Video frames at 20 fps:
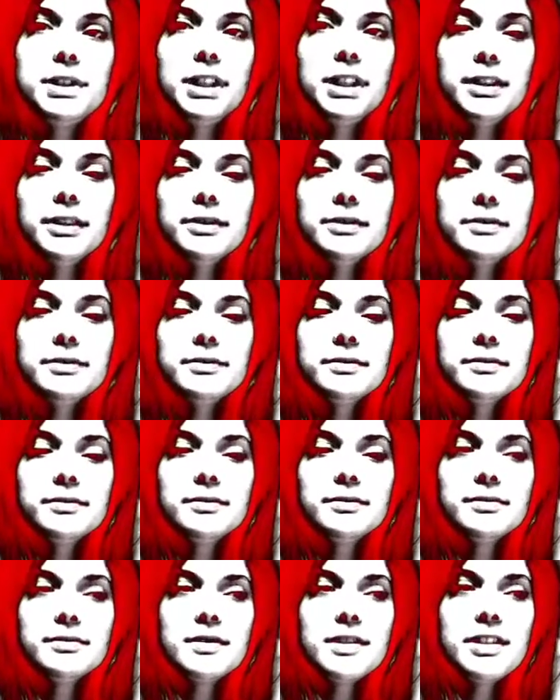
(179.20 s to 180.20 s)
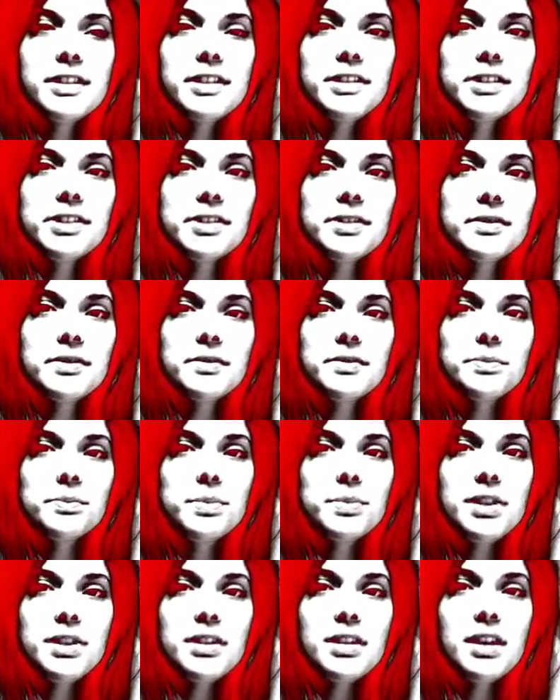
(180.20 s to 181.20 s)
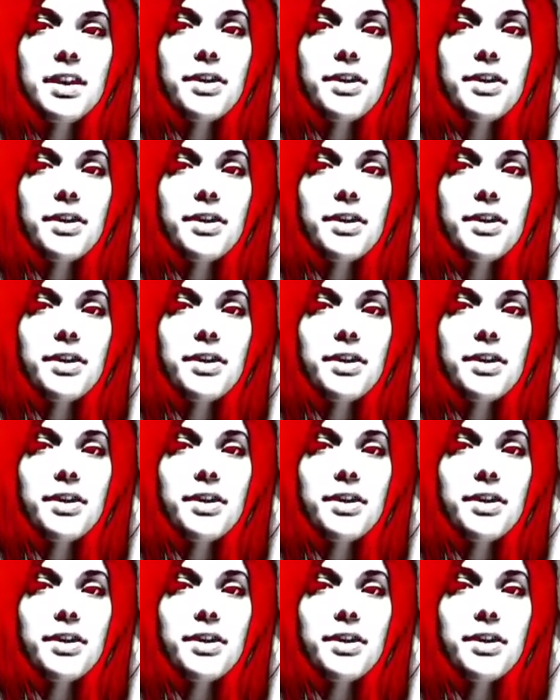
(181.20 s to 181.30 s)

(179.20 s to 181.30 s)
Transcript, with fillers: You know, there's been